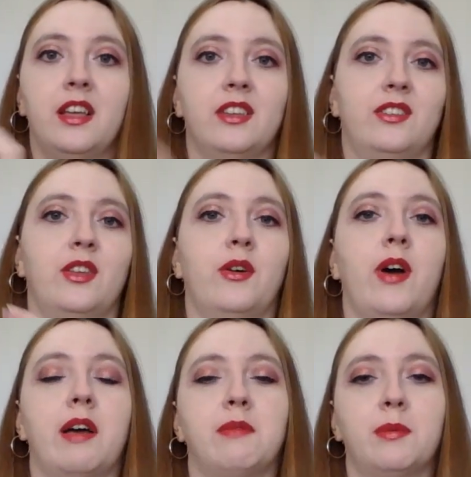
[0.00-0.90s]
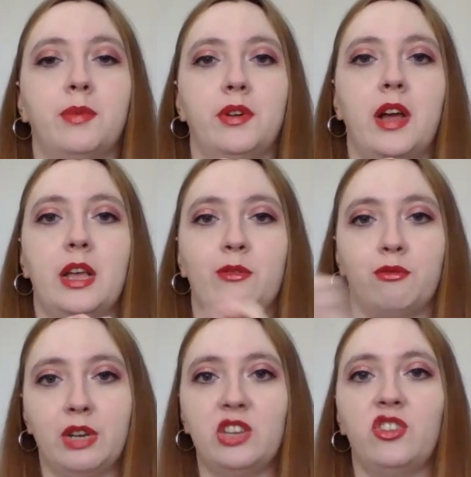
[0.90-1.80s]
so I remember I
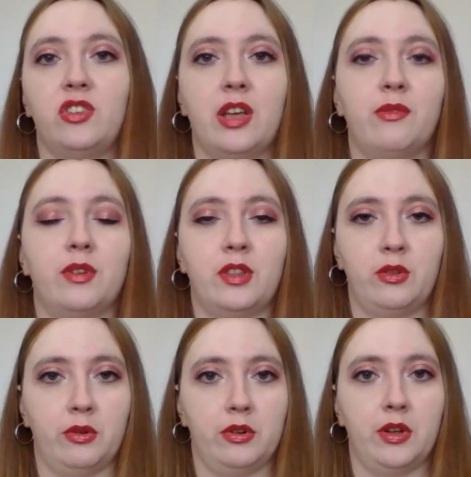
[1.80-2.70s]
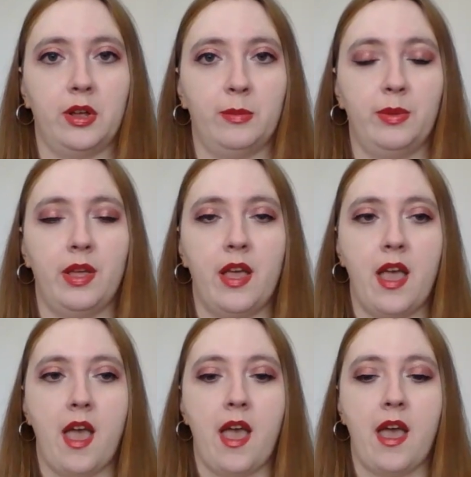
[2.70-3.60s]
reached out for the doorknob
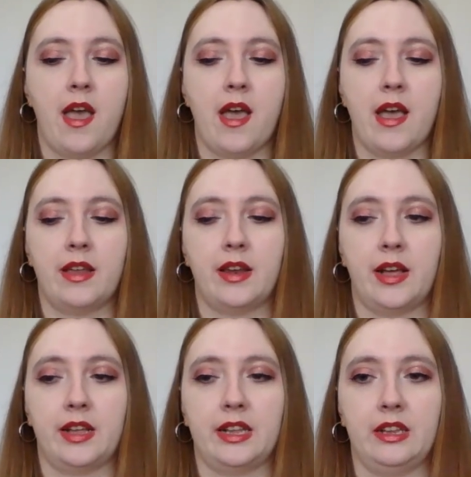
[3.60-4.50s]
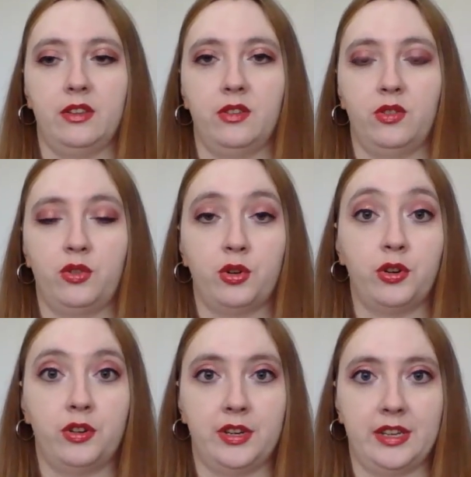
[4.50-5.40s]
and I
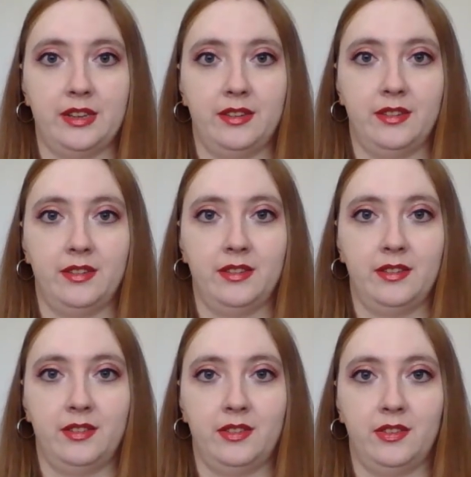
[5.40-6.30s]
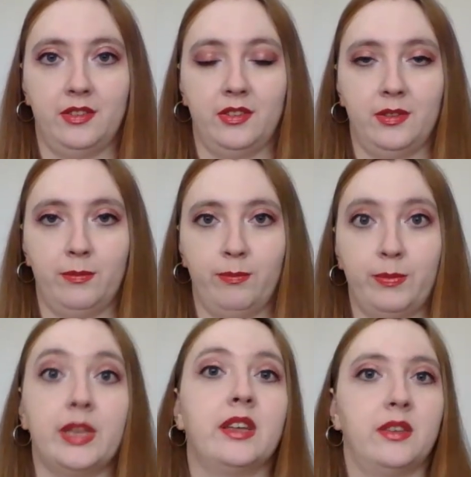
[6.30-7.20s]
turned it,
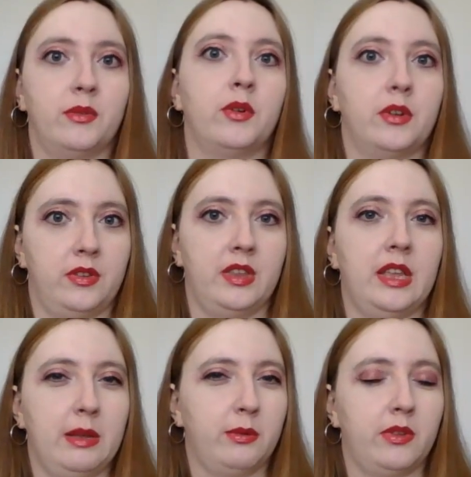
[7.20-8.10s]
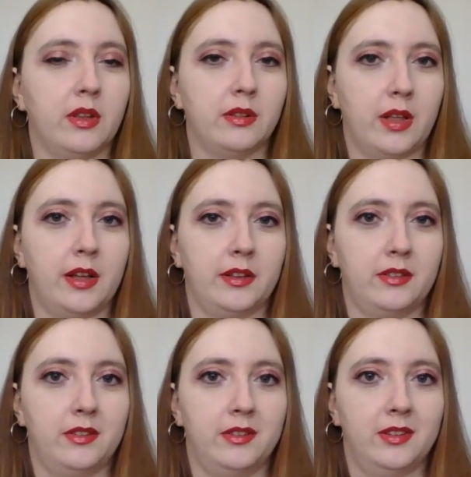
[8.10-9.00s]
because of course it was unlocked.